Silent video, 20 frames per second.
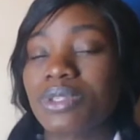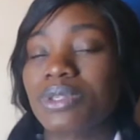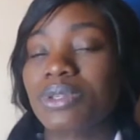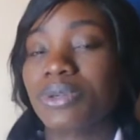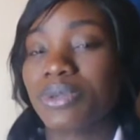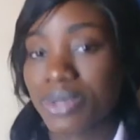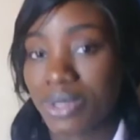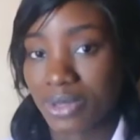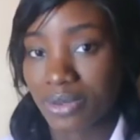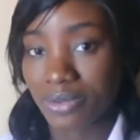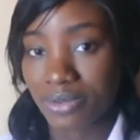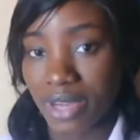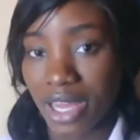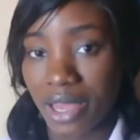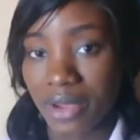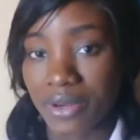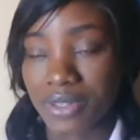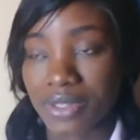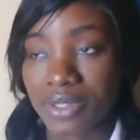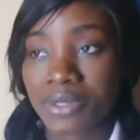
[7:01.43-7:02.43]
the
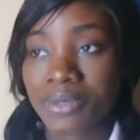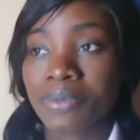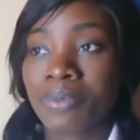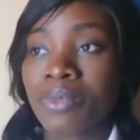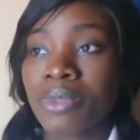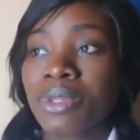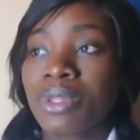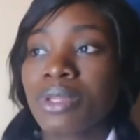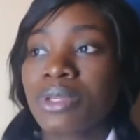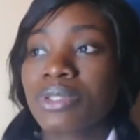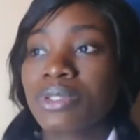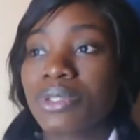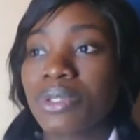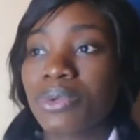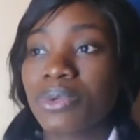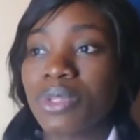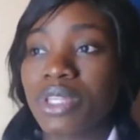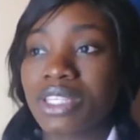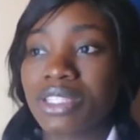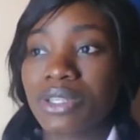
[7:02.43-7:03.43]
coronavirus.
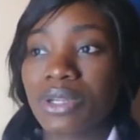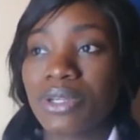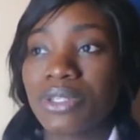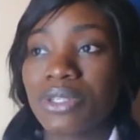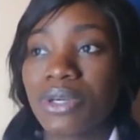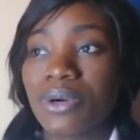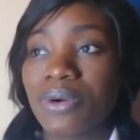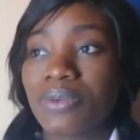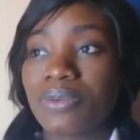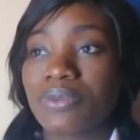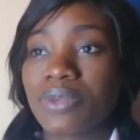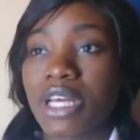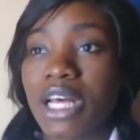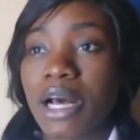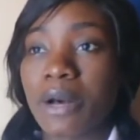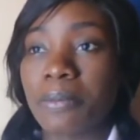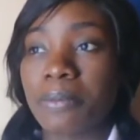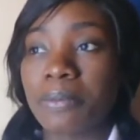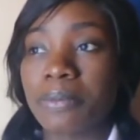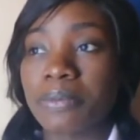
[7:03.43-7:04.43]
So there's a lot of
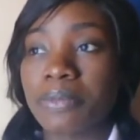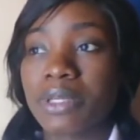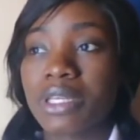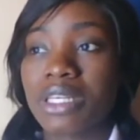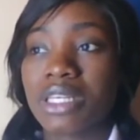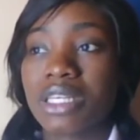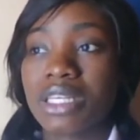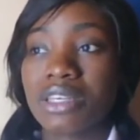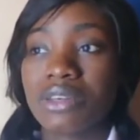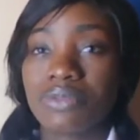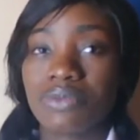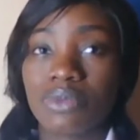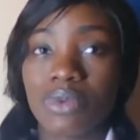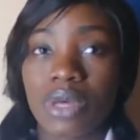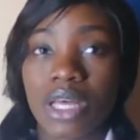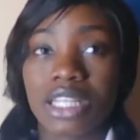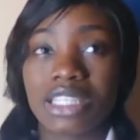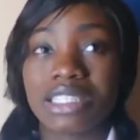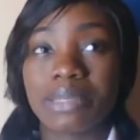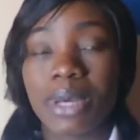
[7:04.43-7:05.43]

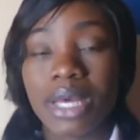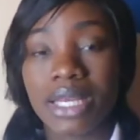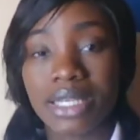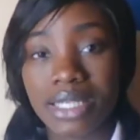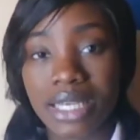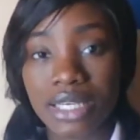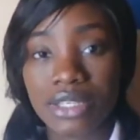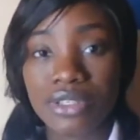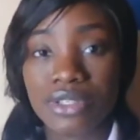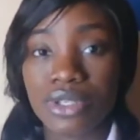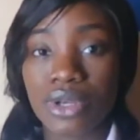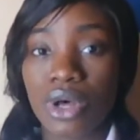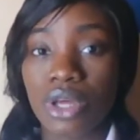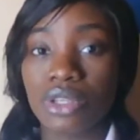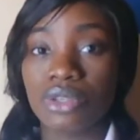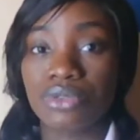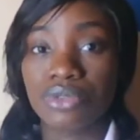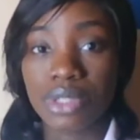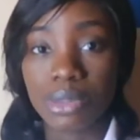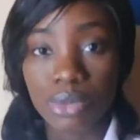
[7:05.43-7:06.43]
dependence
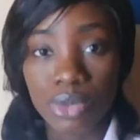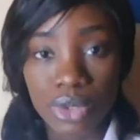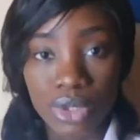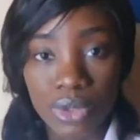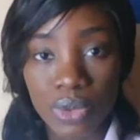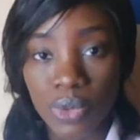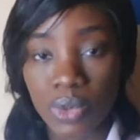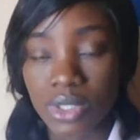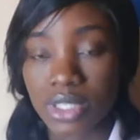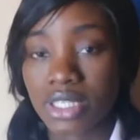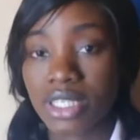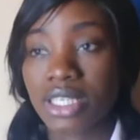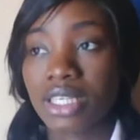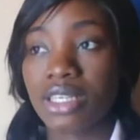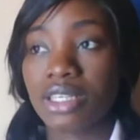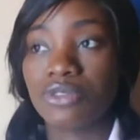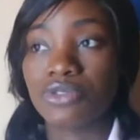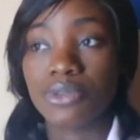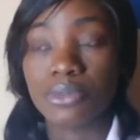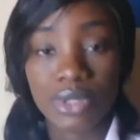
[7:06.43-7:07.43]
on remote
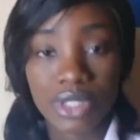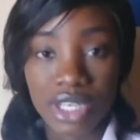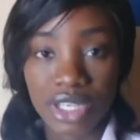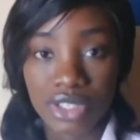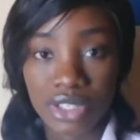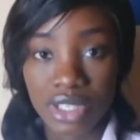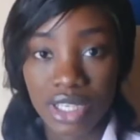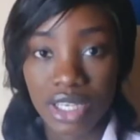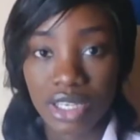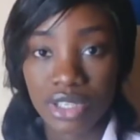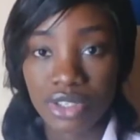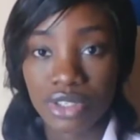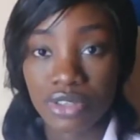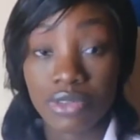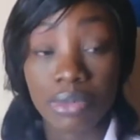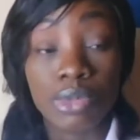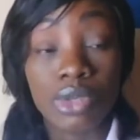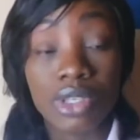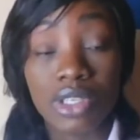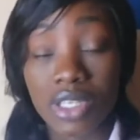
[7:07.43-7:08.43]
working, remote education,
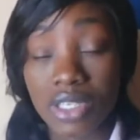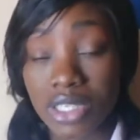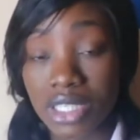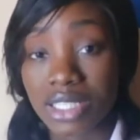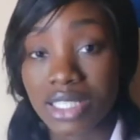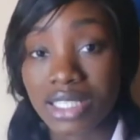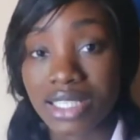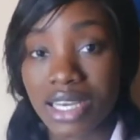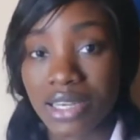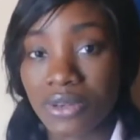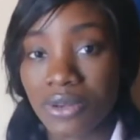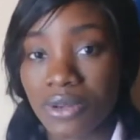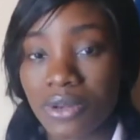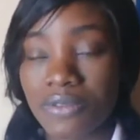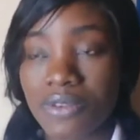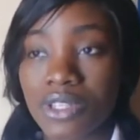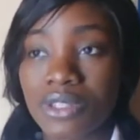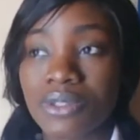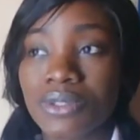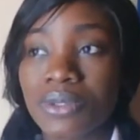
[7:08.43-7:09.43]
remote learning, and all of
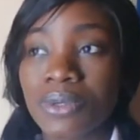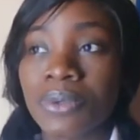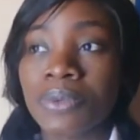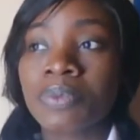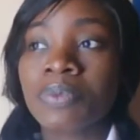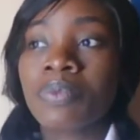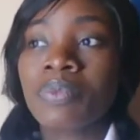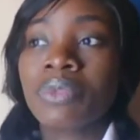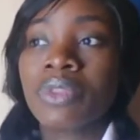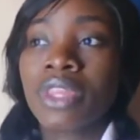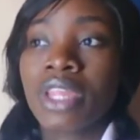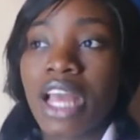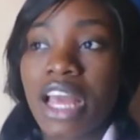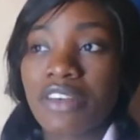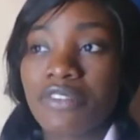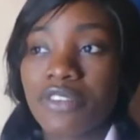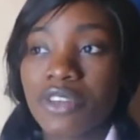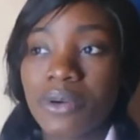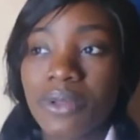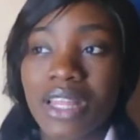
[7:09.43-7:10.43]
it. So I
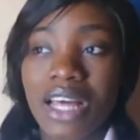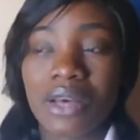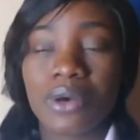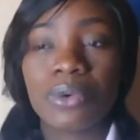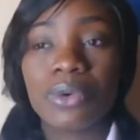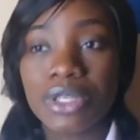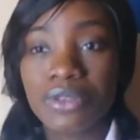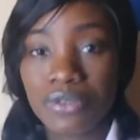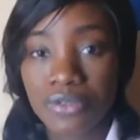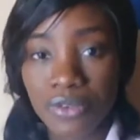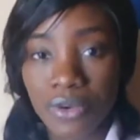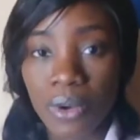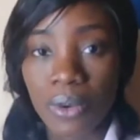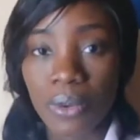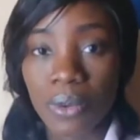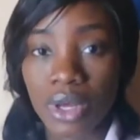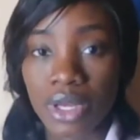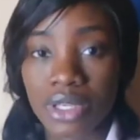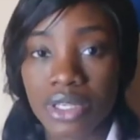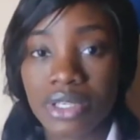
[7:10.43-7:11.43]
feel that going
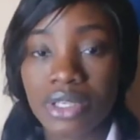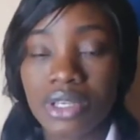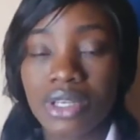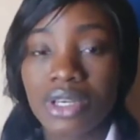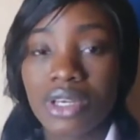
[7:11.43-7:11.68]
forward,